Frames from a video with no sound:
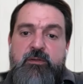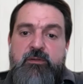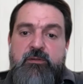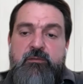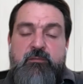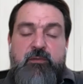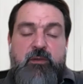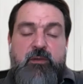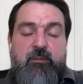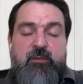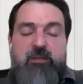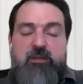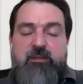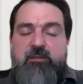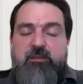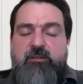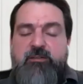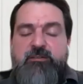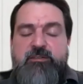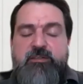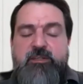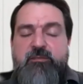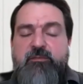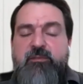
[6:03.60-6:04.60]
I mean, there's
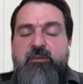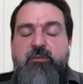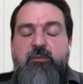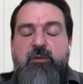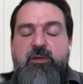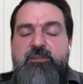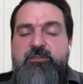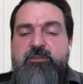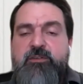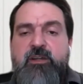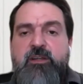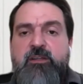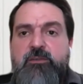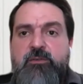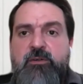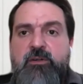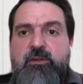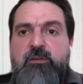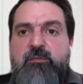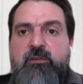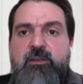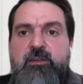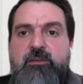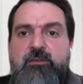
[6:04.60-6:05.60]
different ways you can do
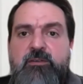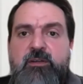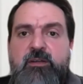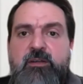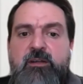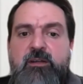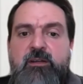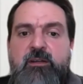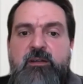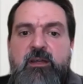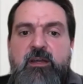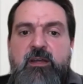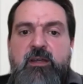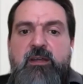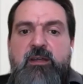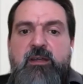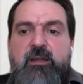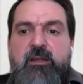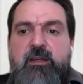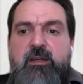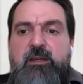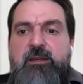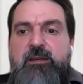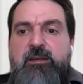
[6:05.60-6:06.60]
it, right?
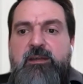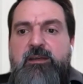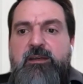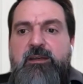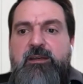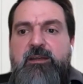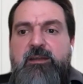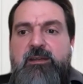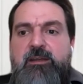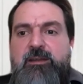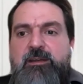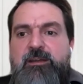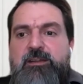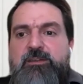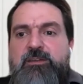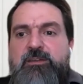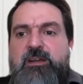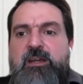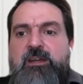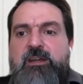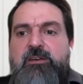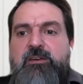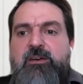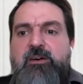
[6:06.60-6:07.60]
It, you
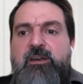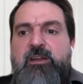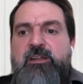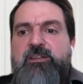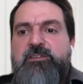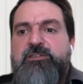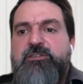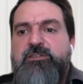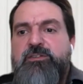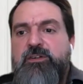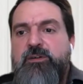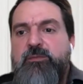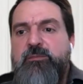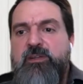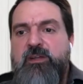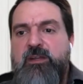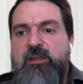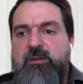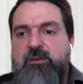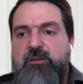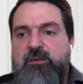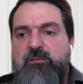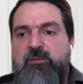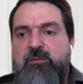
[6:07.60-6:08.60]
cannot assume
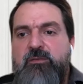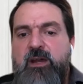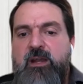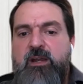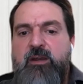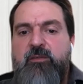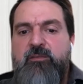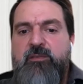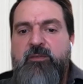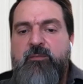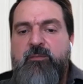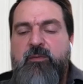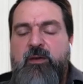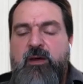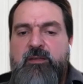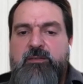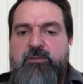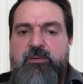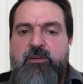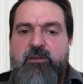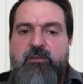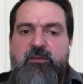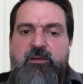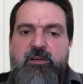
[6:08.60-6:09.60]
that right off the bat
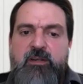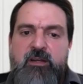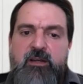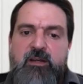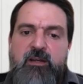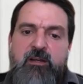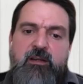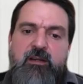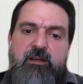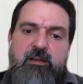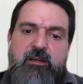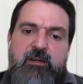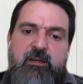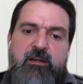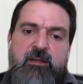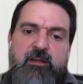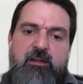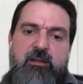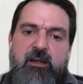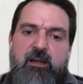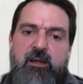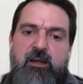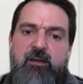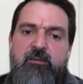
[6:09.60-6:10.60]
you're gonna
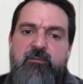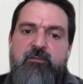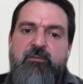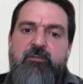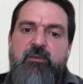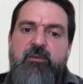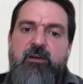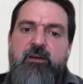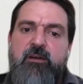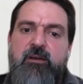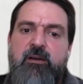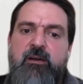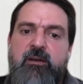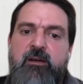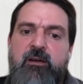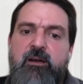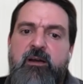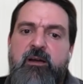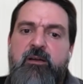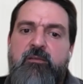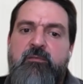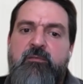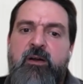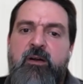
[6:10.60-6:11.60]
have
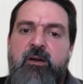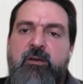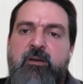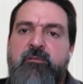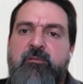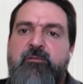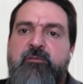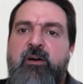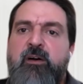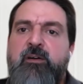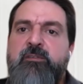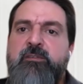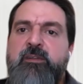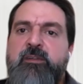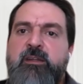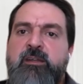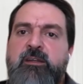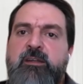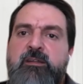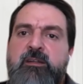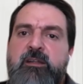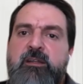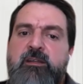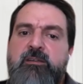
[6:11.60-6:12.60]
a round of
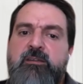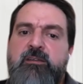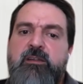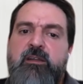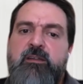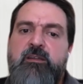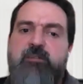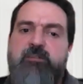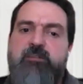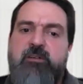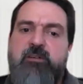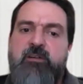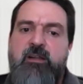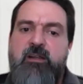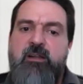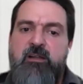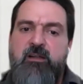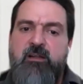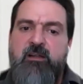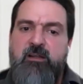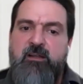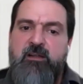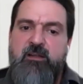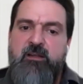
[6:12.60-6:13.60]
funding that's gonna
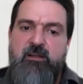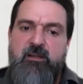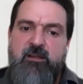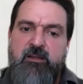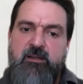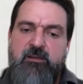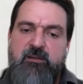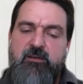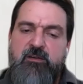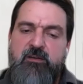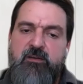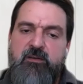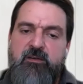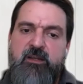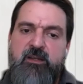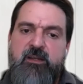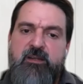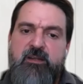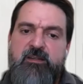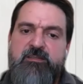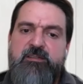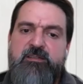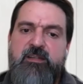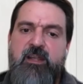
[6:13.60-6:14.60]
you're gonna
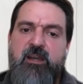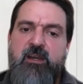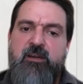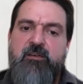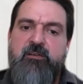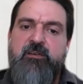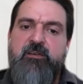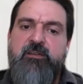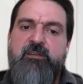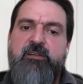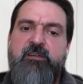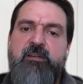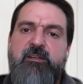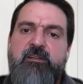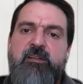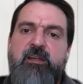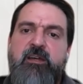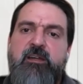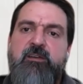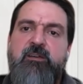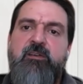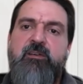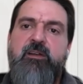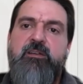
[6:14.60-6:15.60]
get a salary or anything like
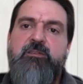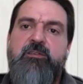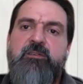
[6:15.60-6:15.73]
that, right?